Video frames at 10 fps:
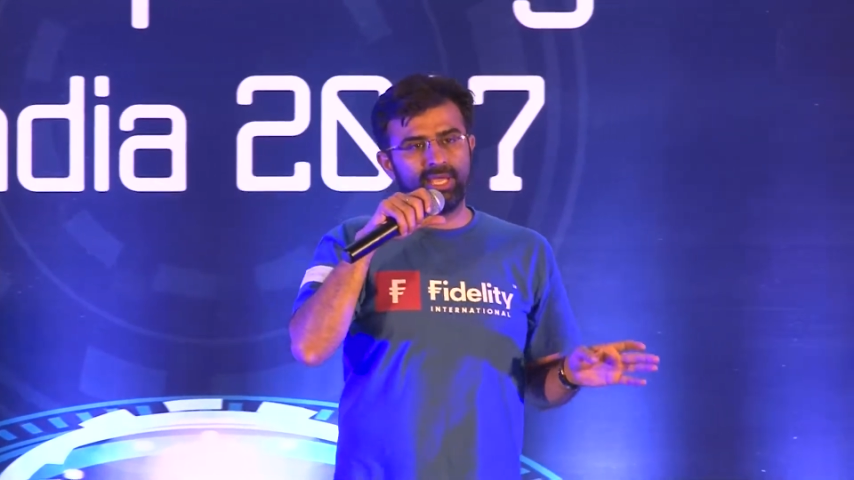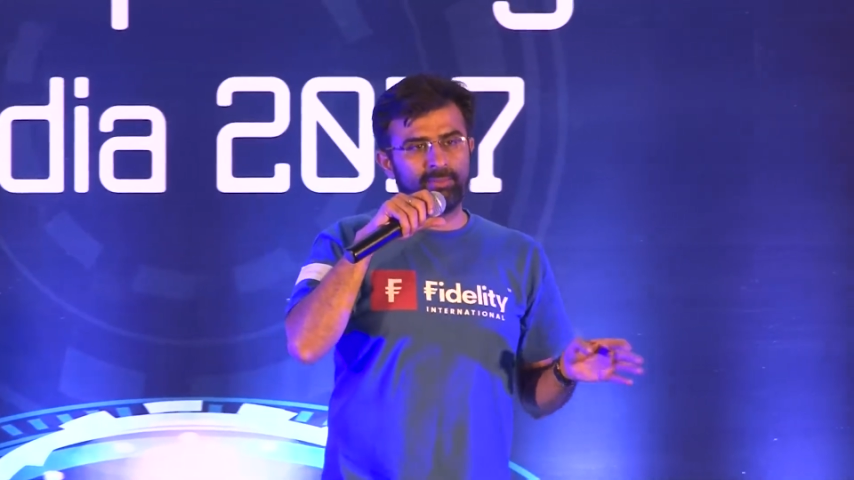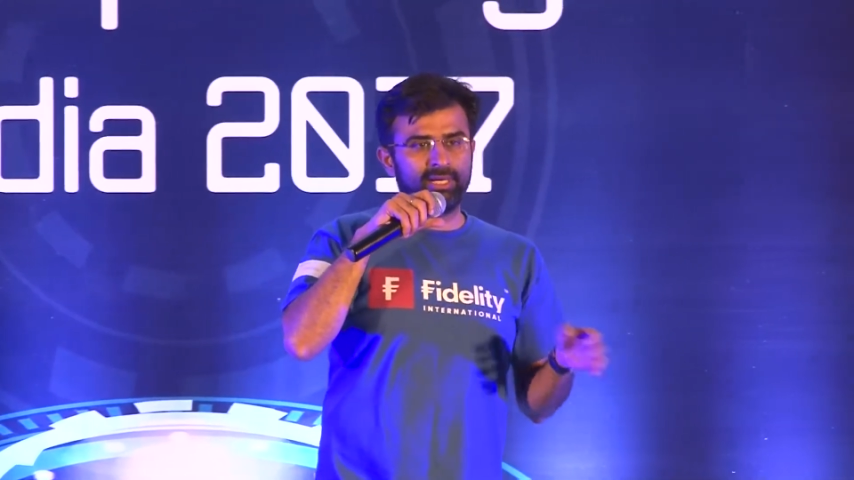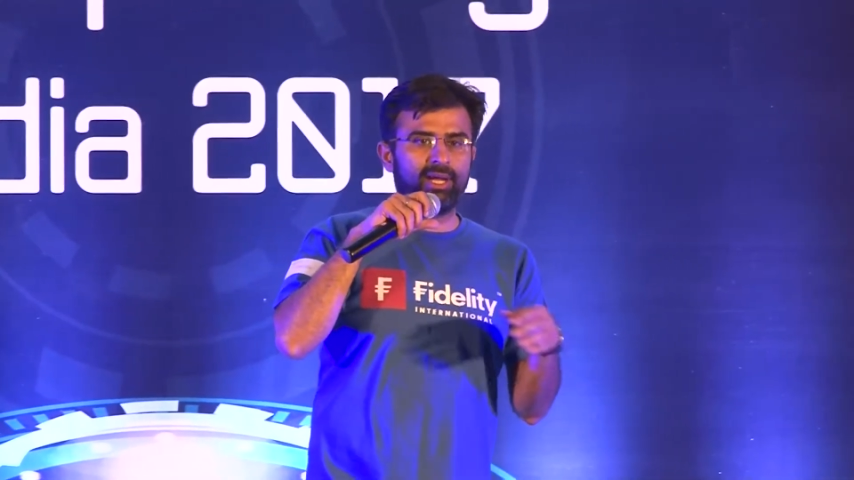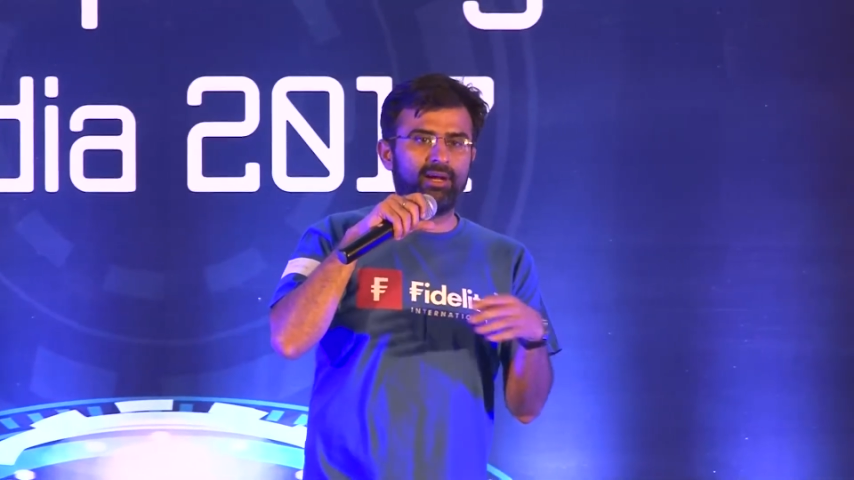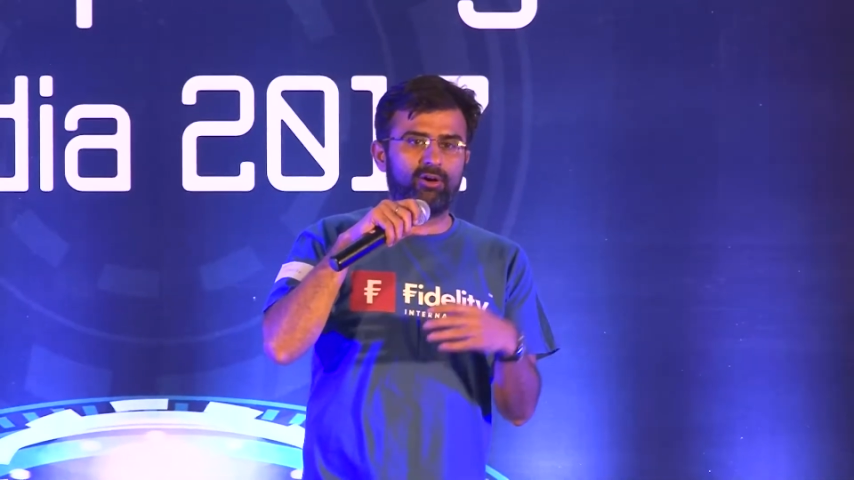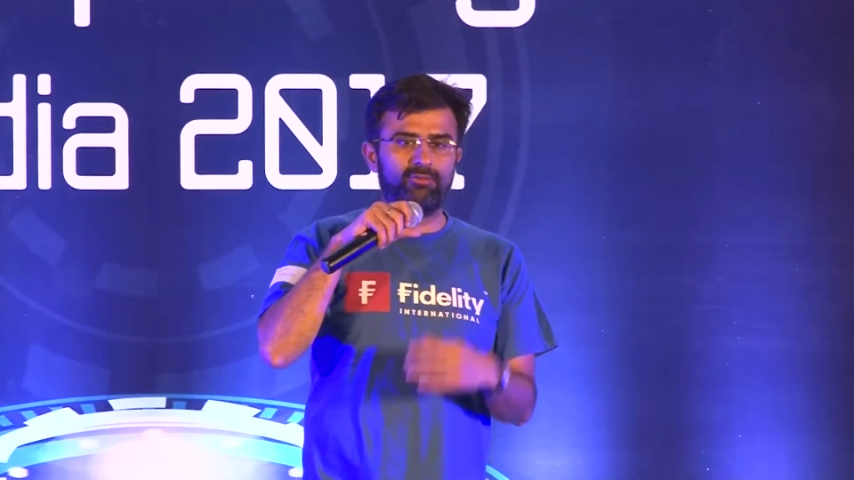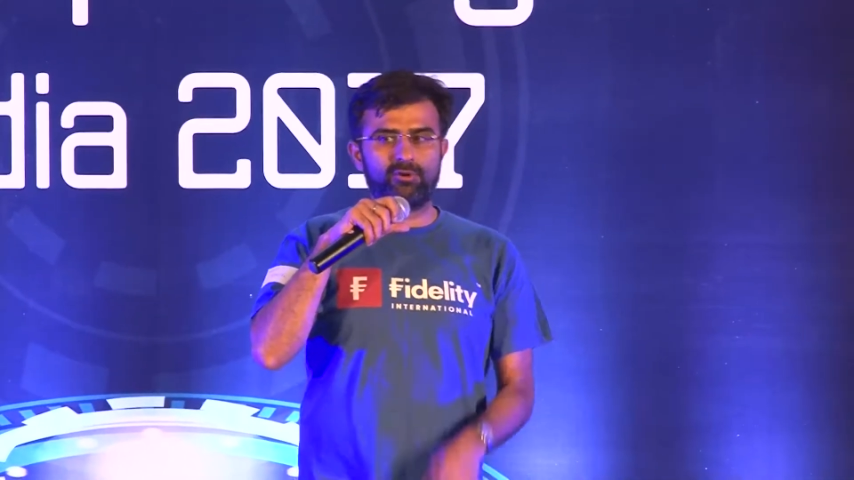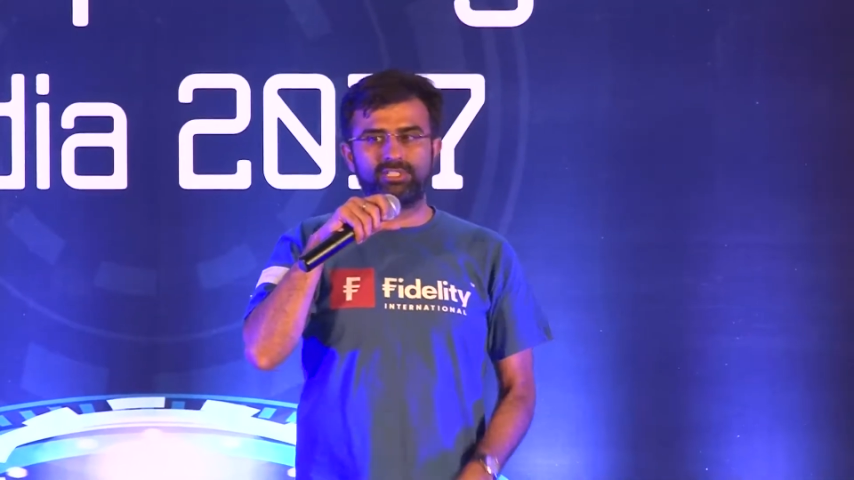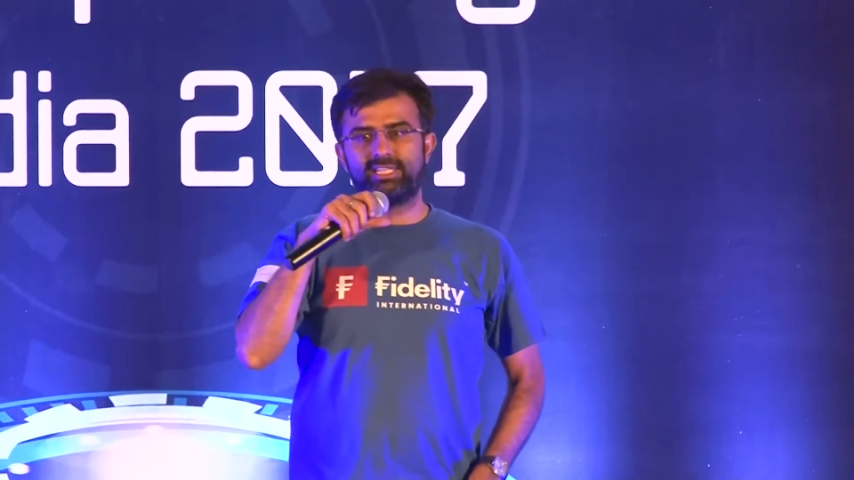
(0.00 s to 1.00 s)

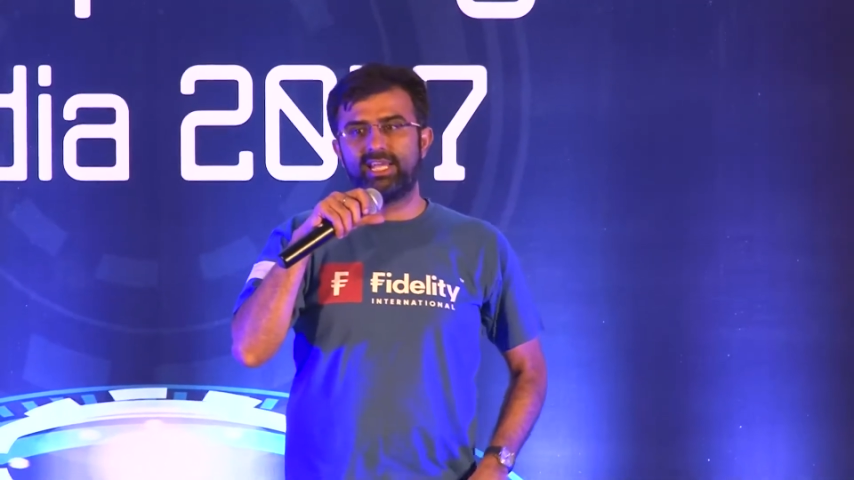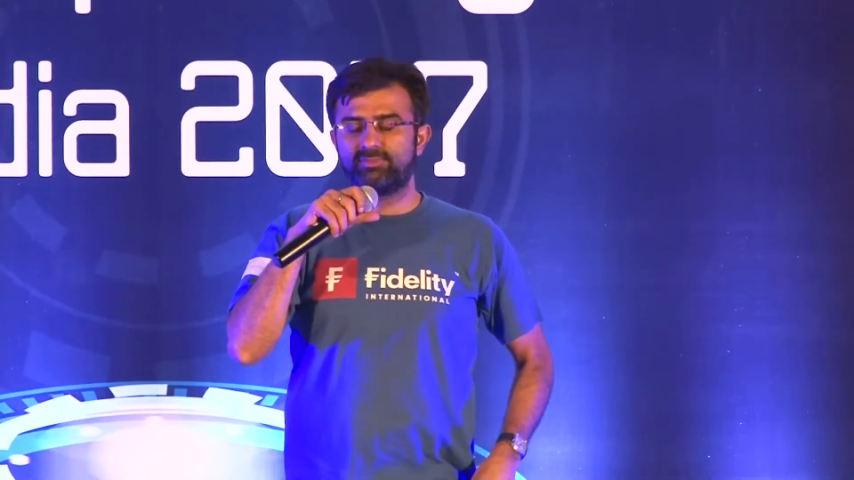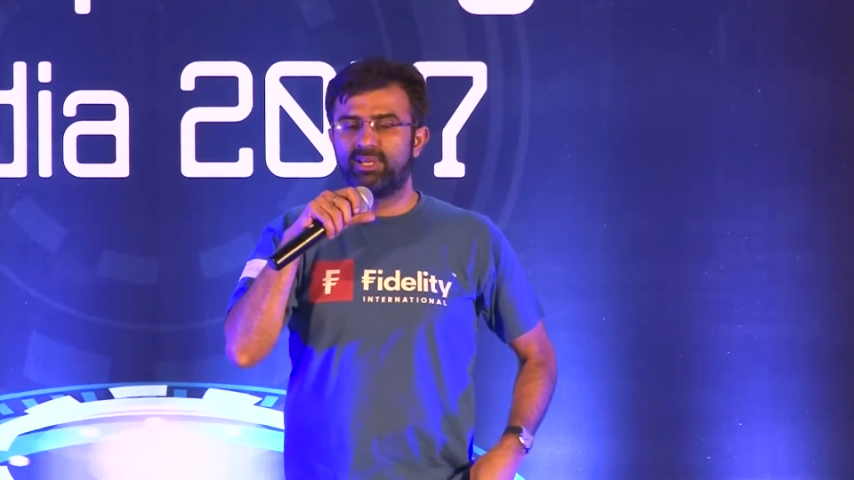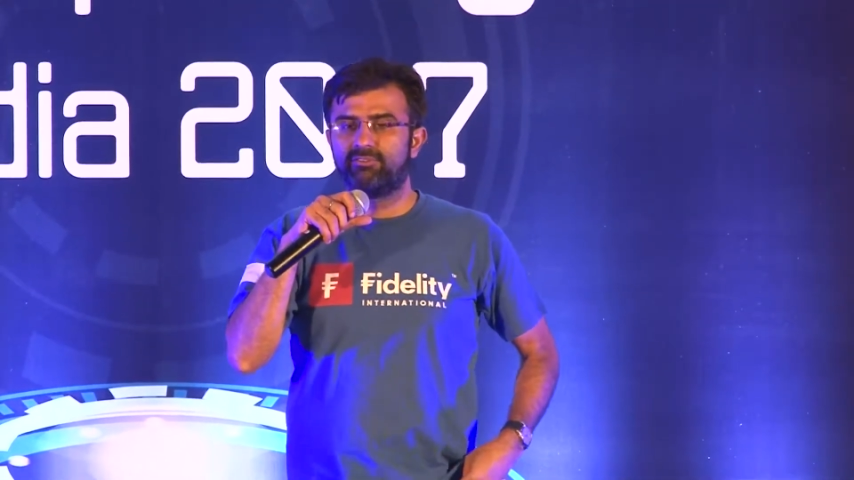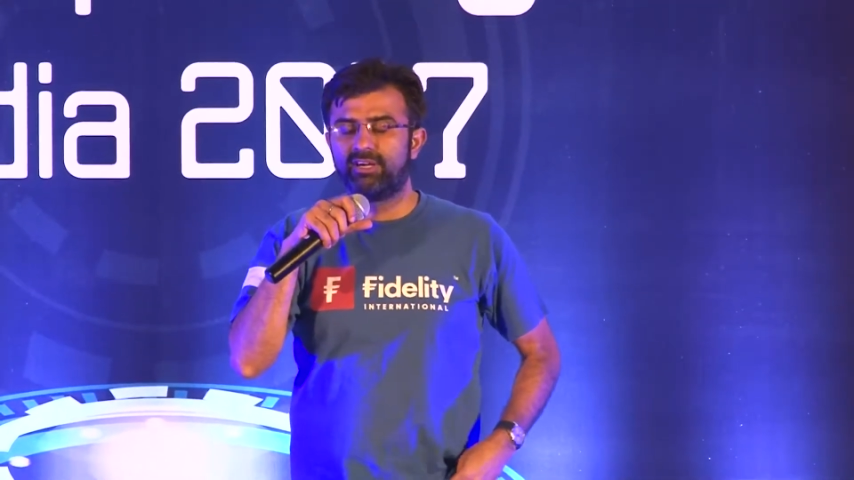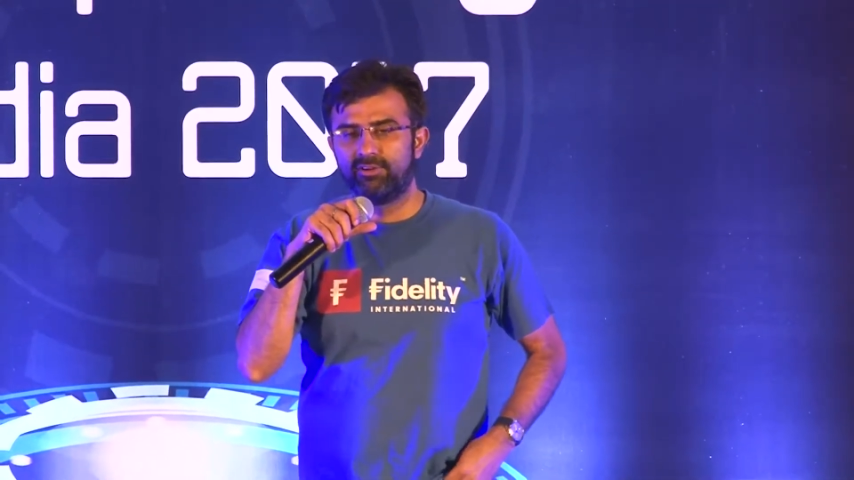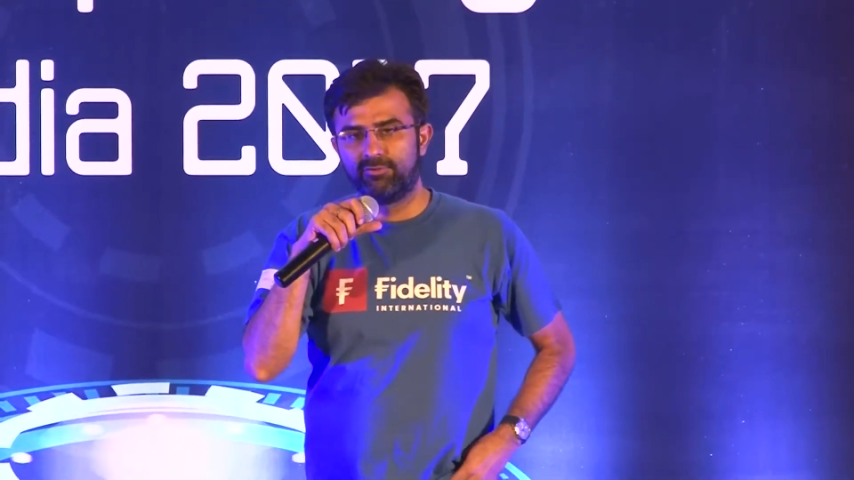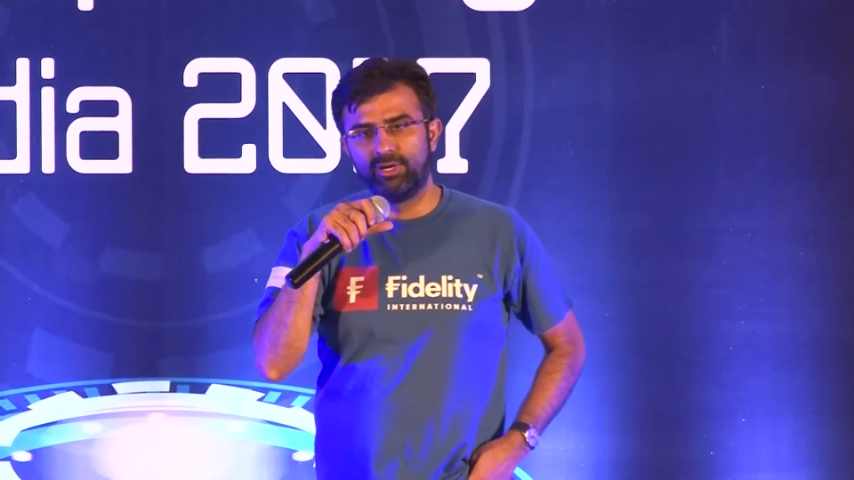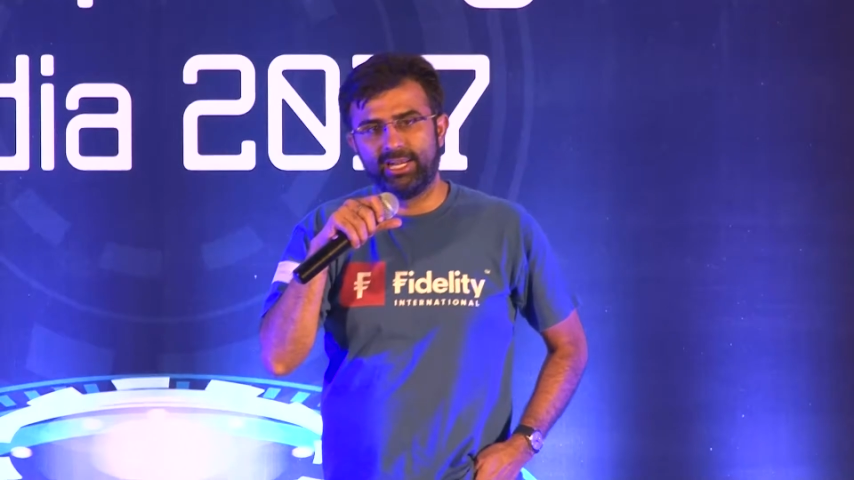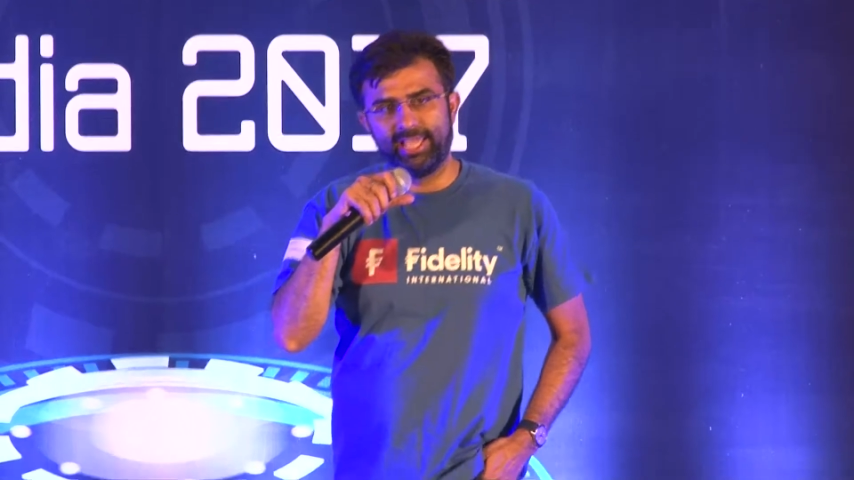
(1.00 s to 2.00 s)
Of course, it has been a
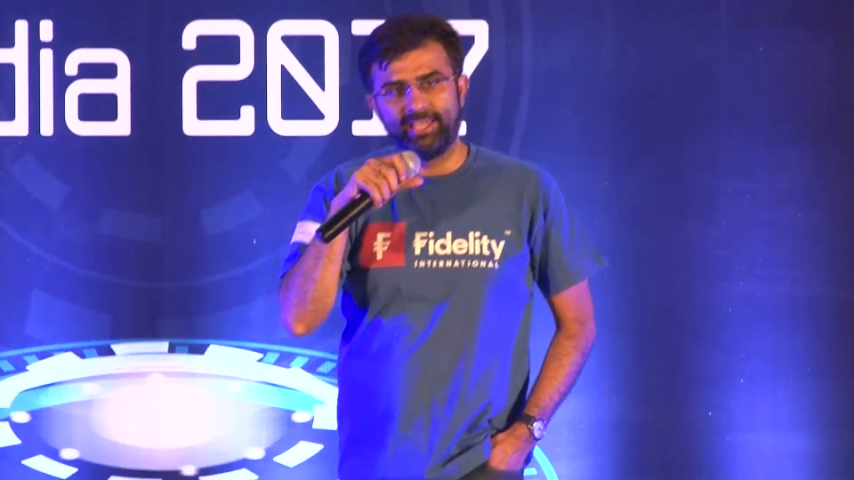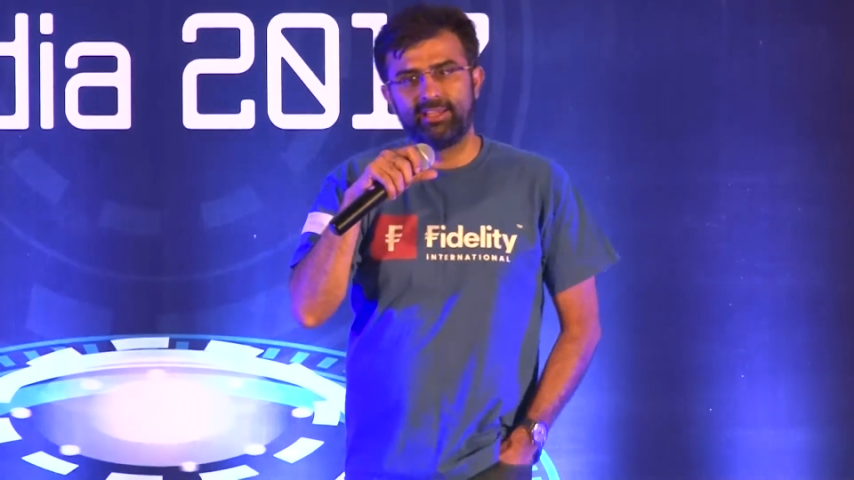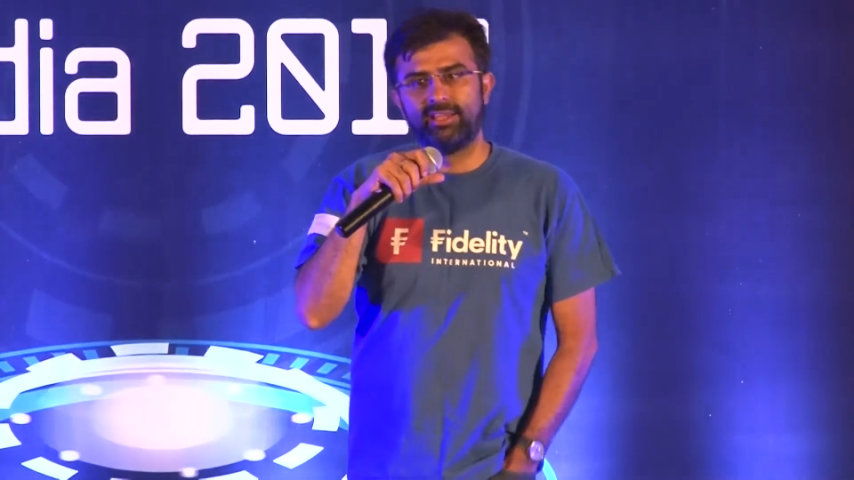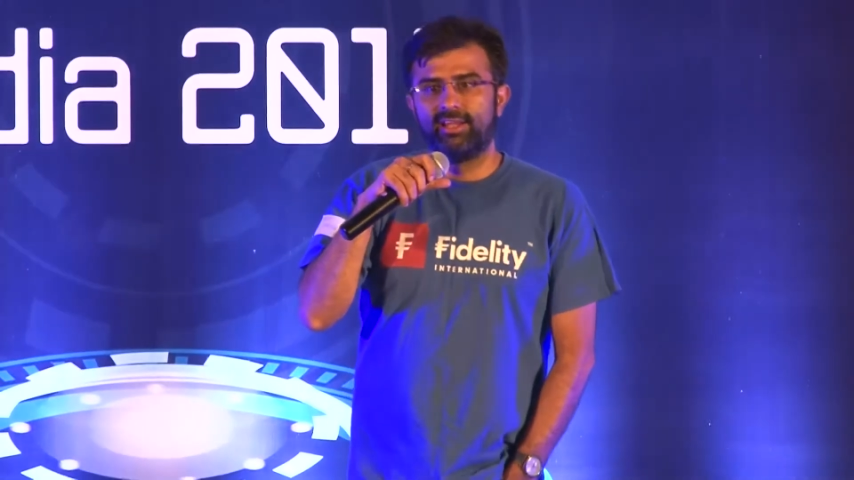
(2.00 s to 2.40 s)
wonderful day.